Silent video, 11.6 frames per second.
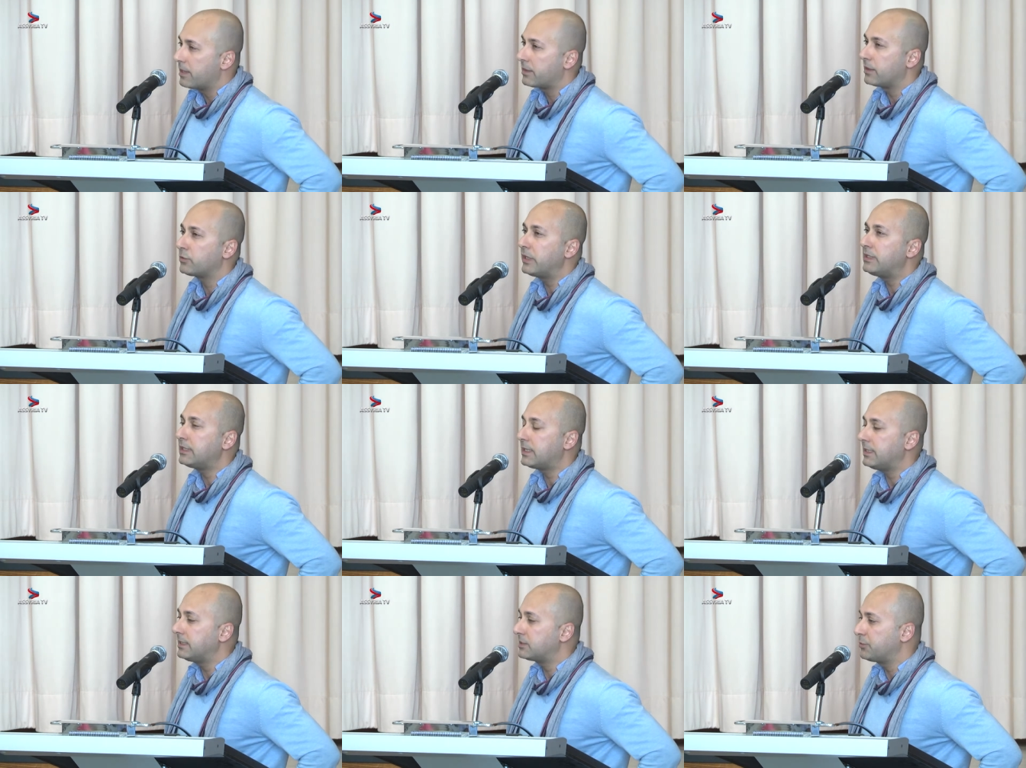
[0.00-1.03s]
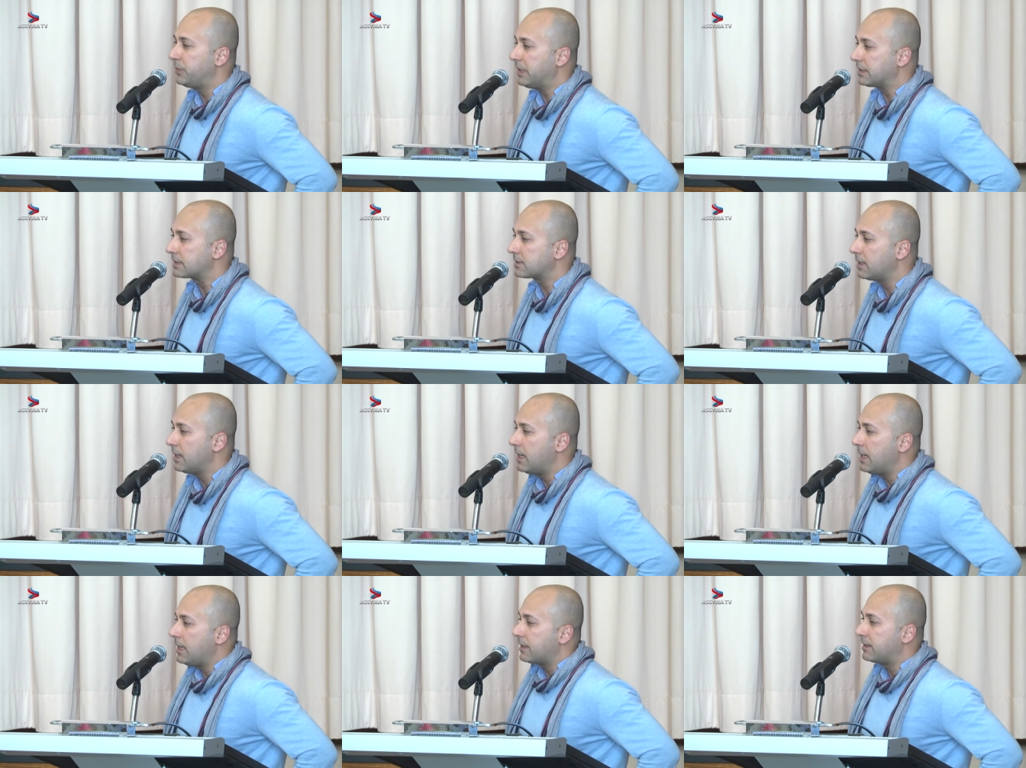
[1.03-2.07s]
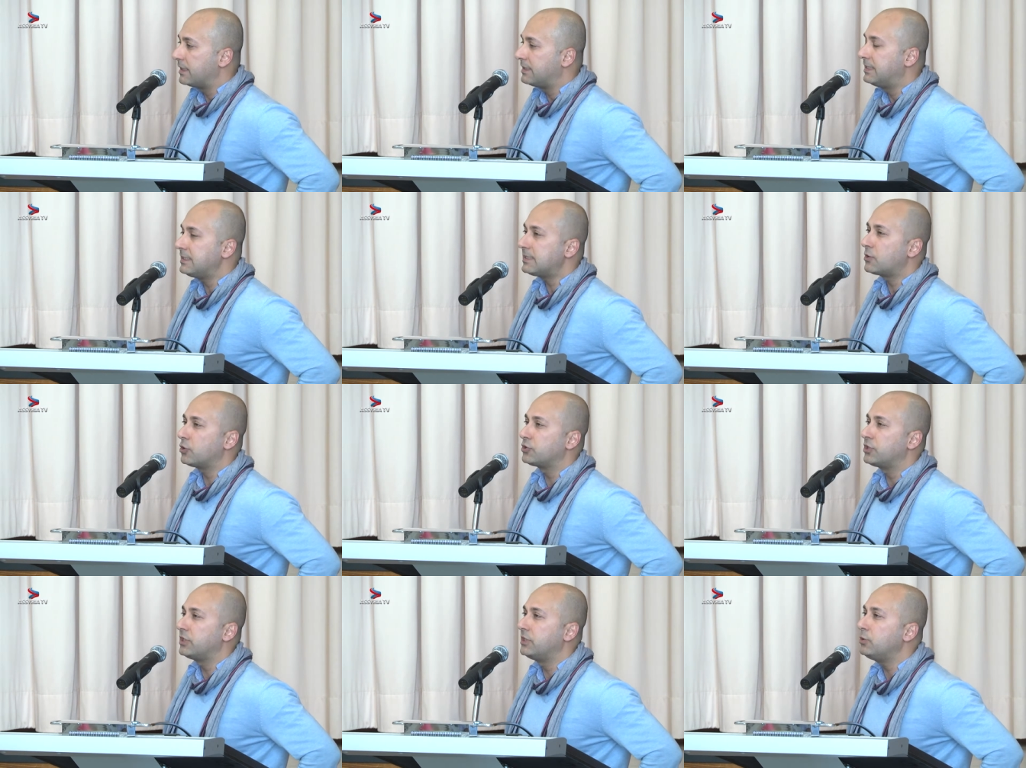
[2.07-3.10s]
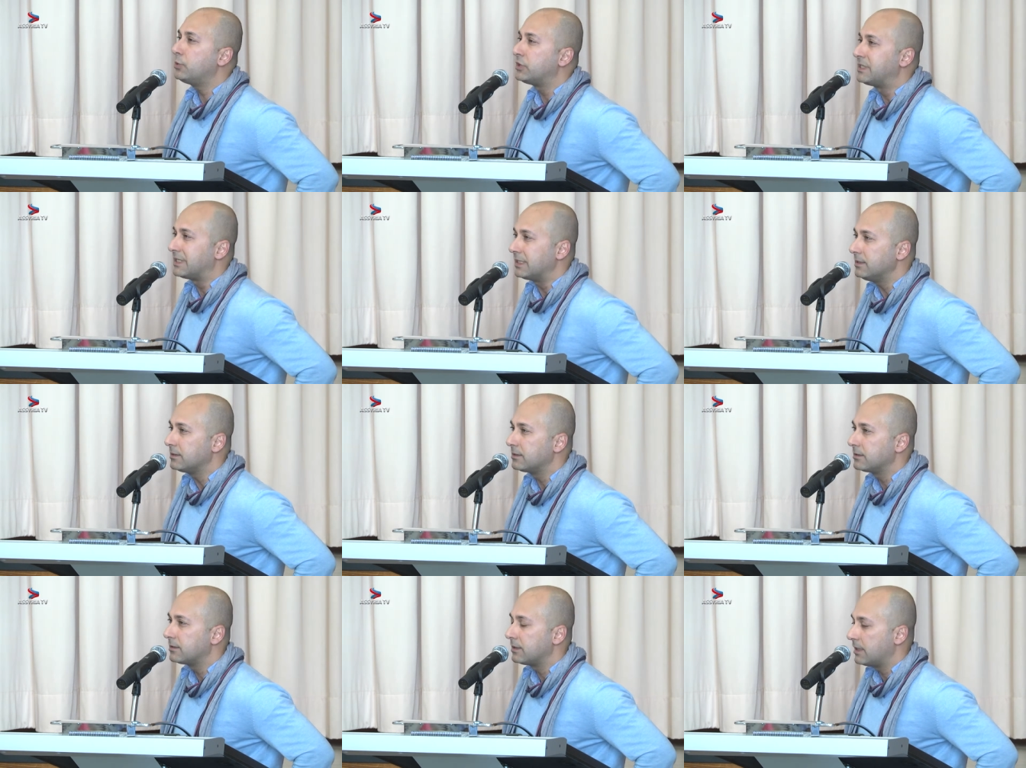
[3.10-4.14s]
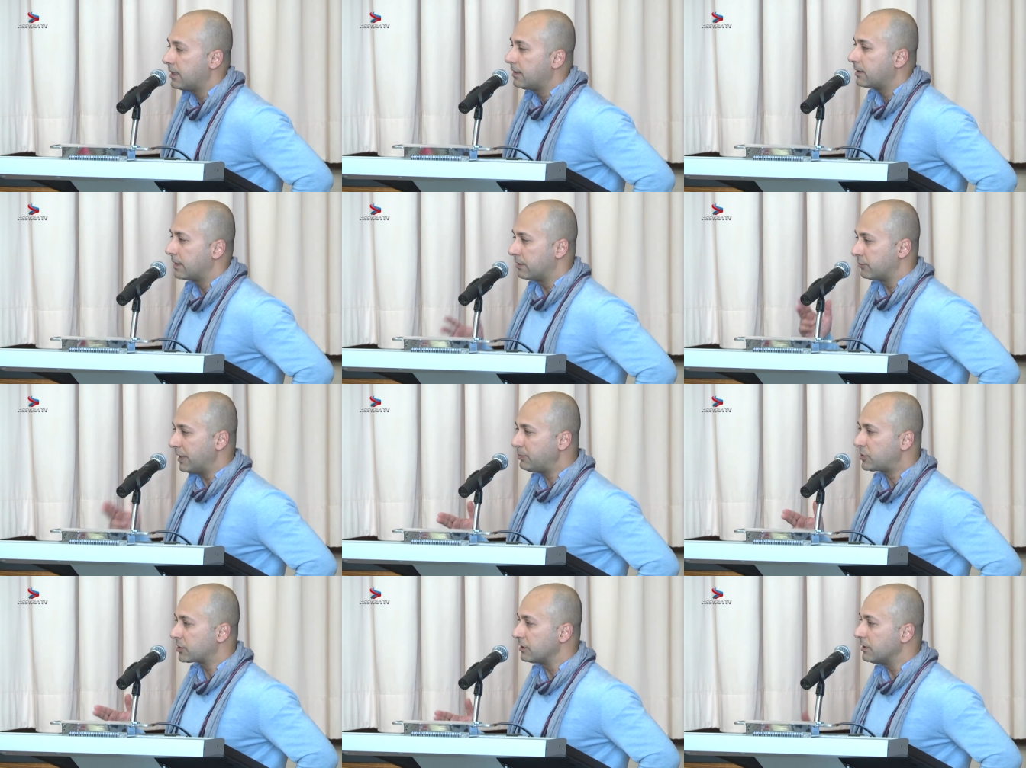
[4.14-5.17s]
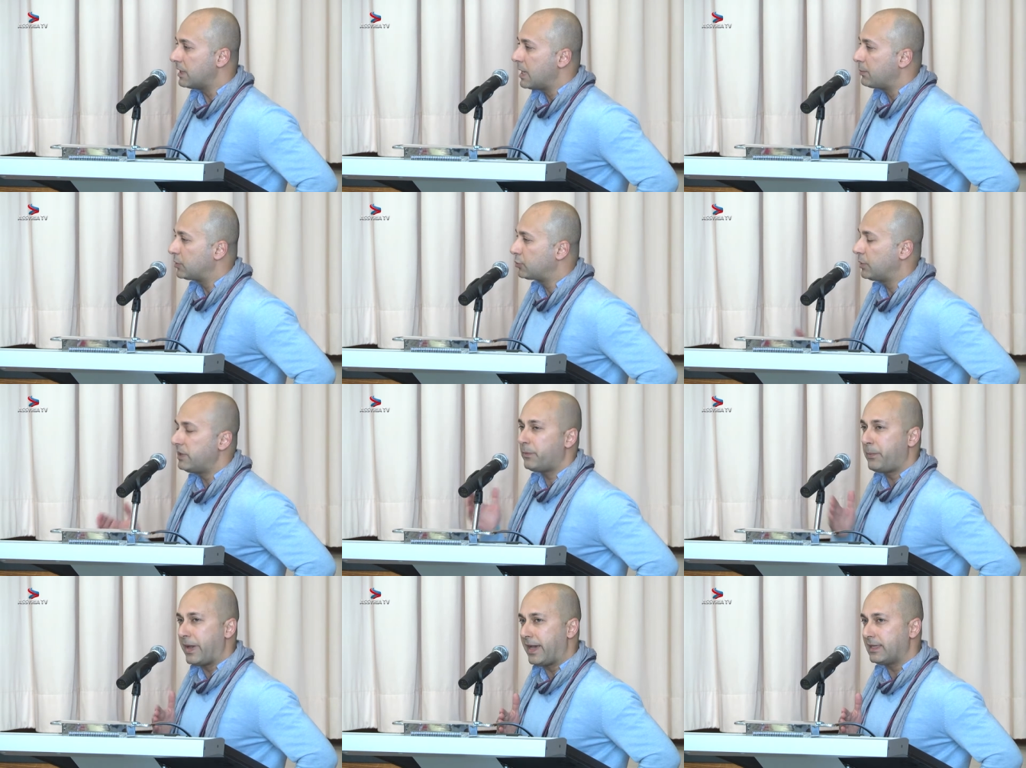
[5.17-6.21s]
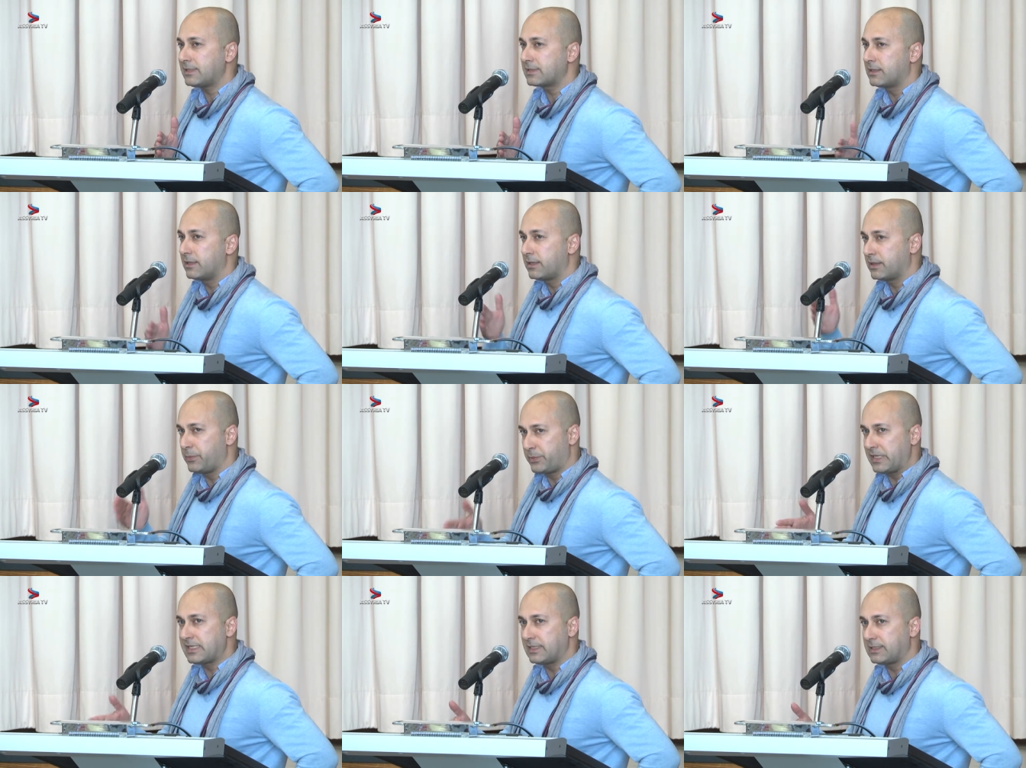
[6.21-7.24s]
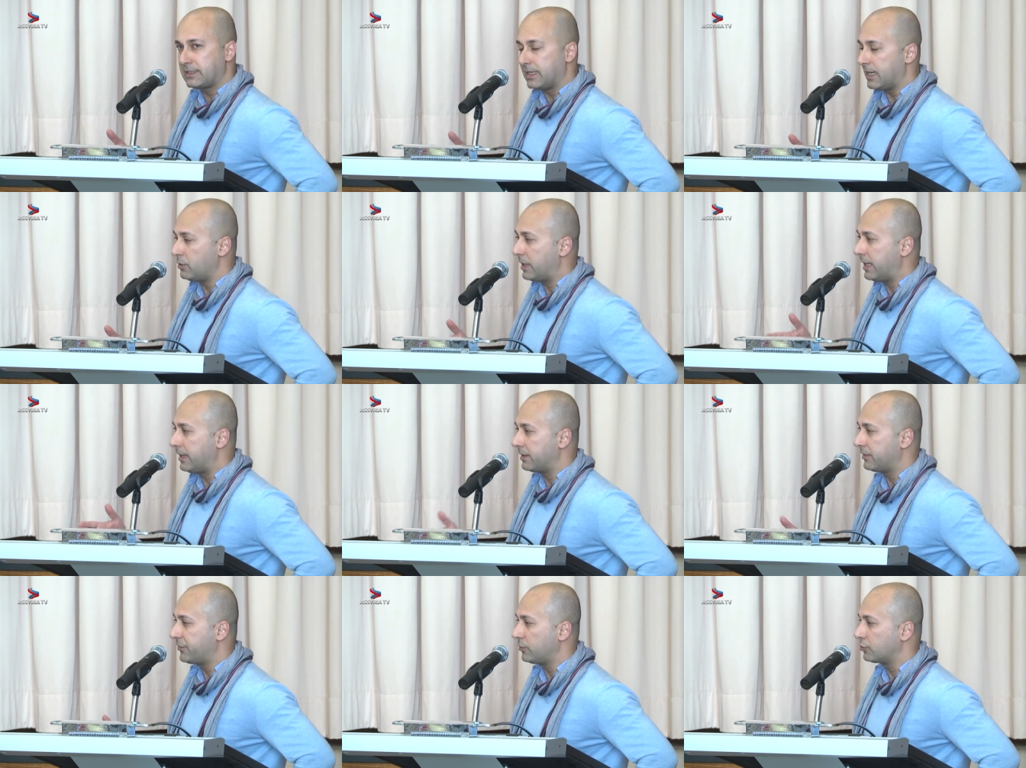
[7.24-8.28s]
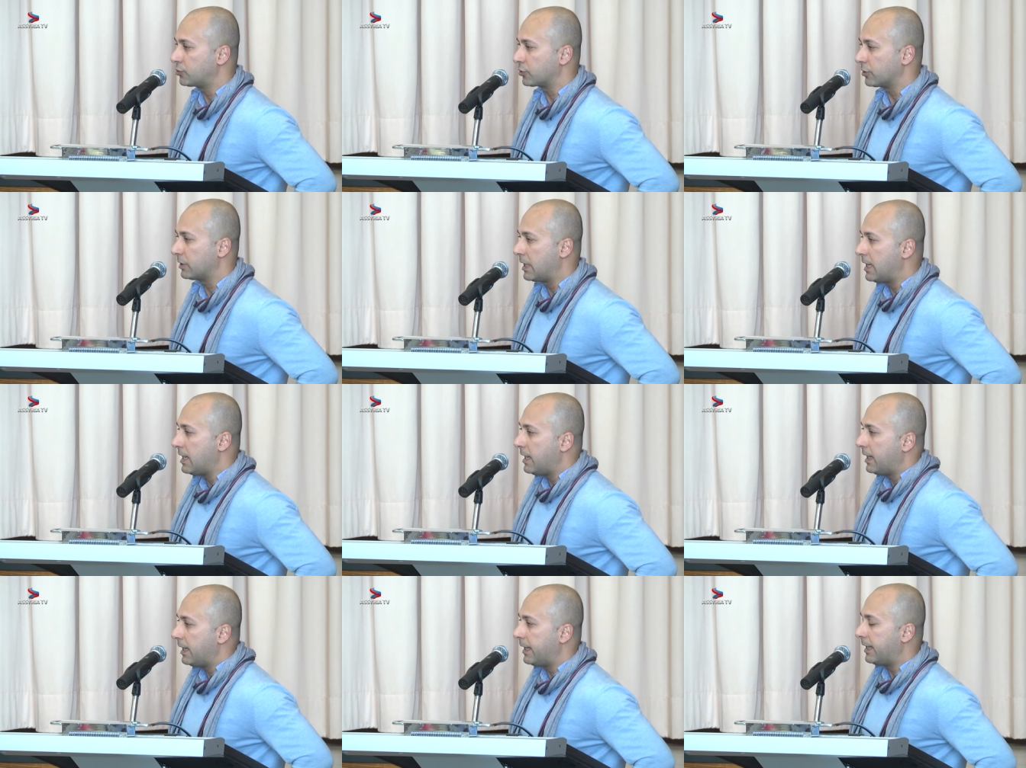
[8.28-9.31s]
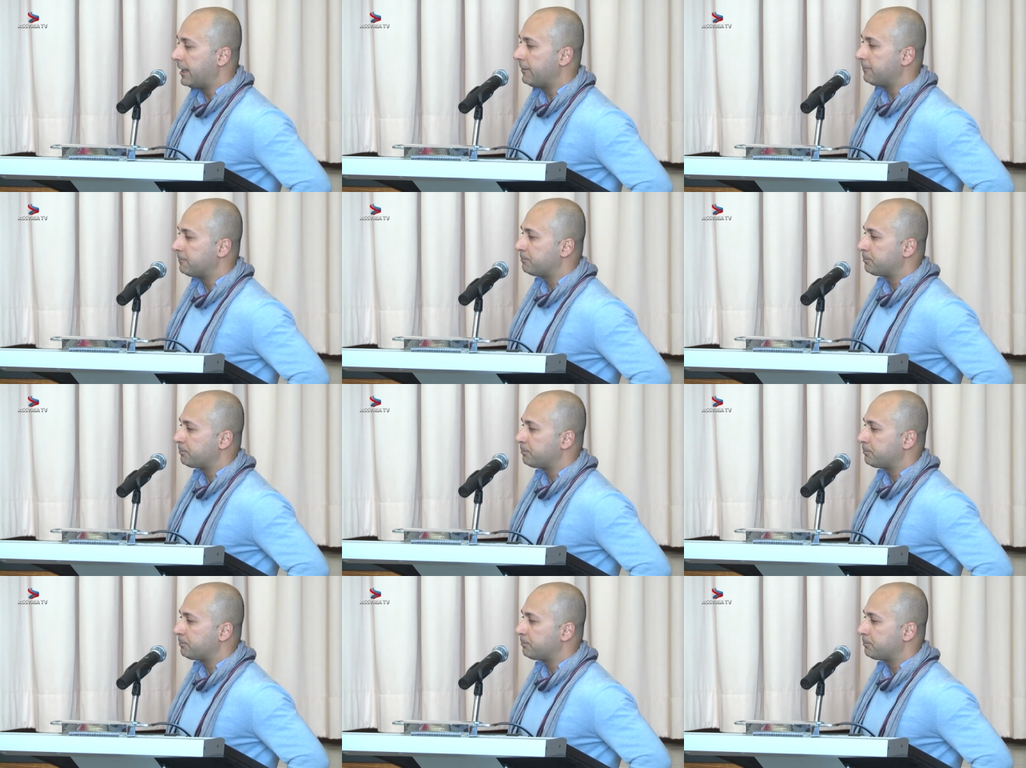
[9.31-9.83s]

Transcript: Theoretically, it means the discontinuity, the eruption, between the past, the present now, and the future. That